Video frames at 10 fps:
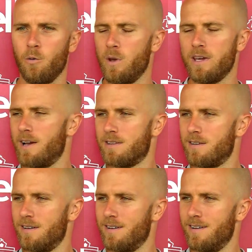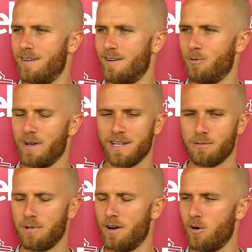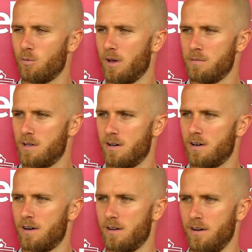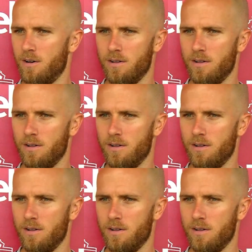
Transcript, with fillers: we get to play our home games there. You